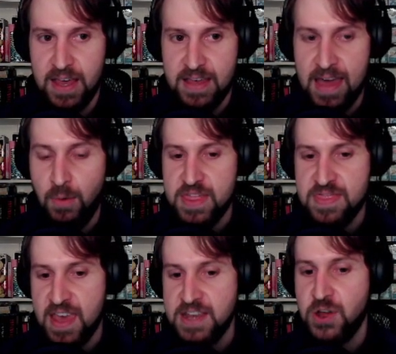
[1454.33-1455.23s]
That way
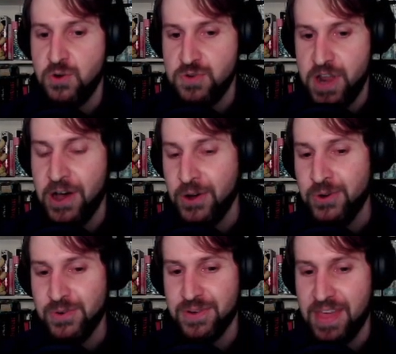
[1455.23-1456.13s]
they don't
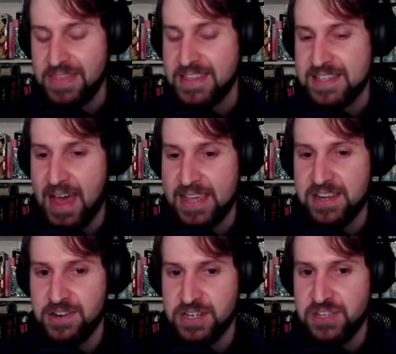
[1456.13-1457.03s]
know that this last
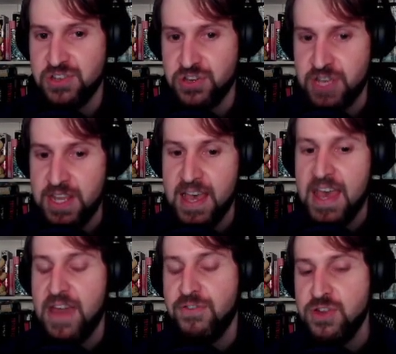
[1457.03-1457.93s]
card is good.
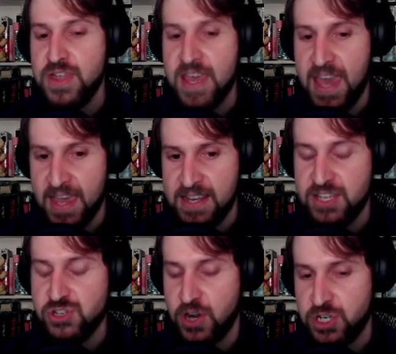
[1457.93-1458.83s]
If we do the Candy
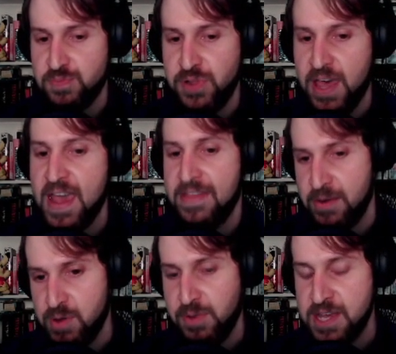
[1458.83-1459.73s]
Stretcher play and then
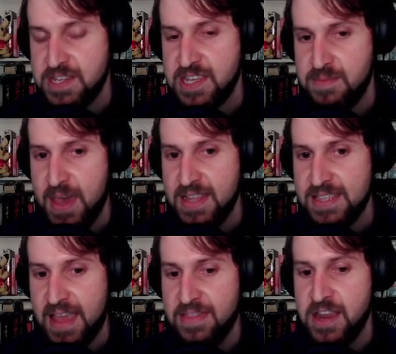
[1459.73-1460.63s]
we play Teammates,
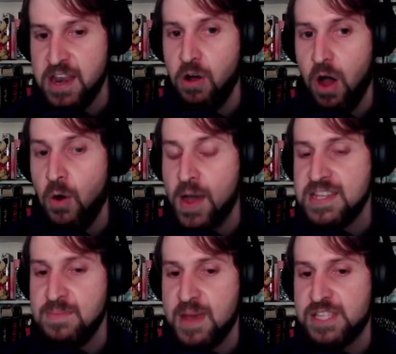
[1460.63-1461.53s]
and they know, oh, I
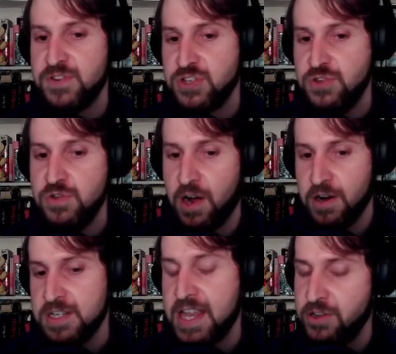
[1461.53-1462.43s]
Teammates for 2
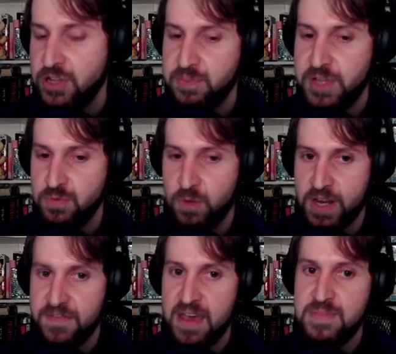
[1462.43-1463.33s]
cards and I only played 1
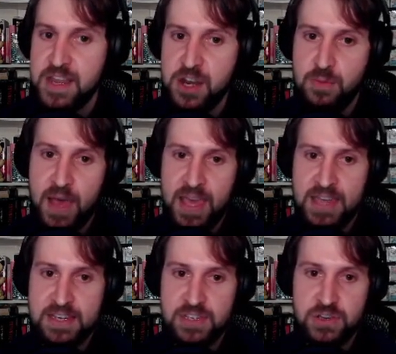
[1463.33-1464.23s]
of them, they know my
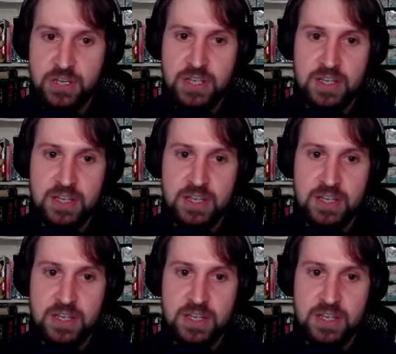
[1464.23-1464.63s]
hand is good.